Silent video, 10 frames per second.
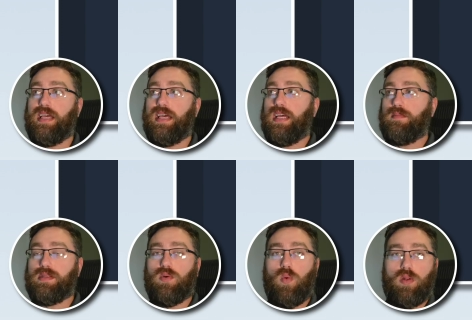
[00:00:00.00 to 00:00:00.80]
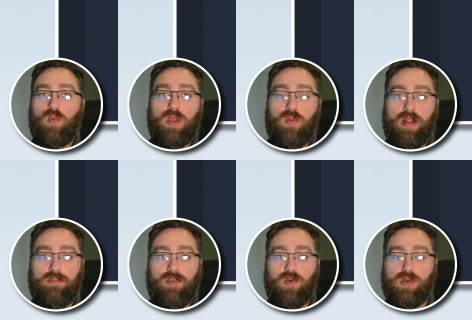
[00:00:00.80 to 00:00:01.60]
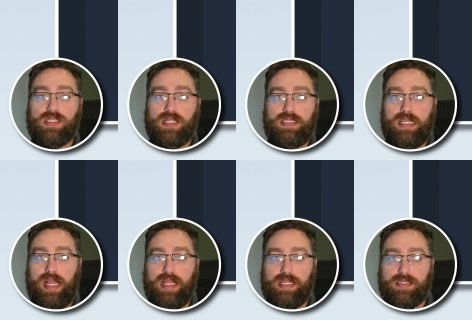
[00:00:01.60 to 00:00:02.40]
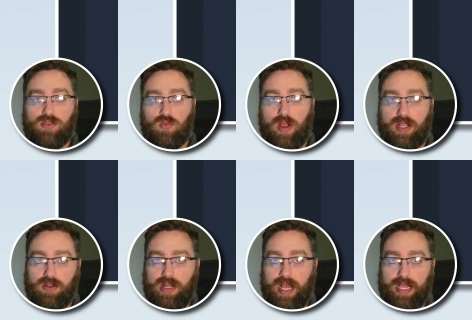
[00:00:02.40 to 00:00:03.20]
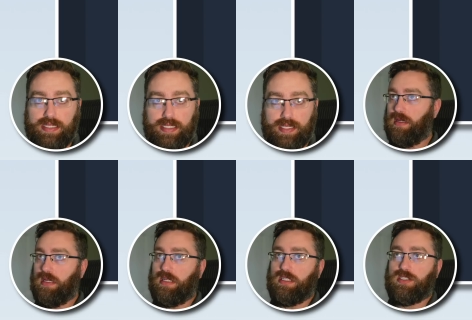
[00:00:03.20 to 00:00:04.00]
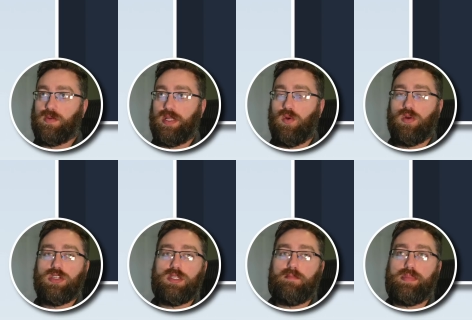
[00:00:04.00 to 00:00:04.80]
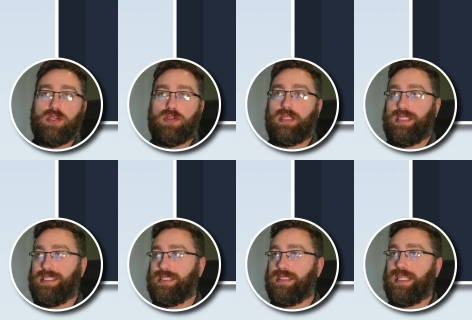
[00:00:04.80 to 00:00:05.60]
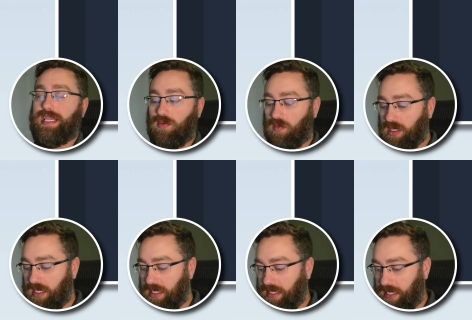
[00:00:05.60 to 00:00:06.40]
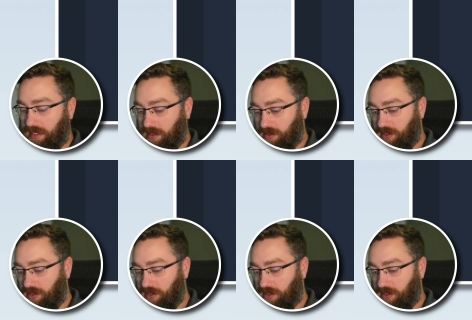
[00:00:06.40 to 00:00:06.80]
but the one we want to focus on today is the record ID. So in order to build this link, we're going to need two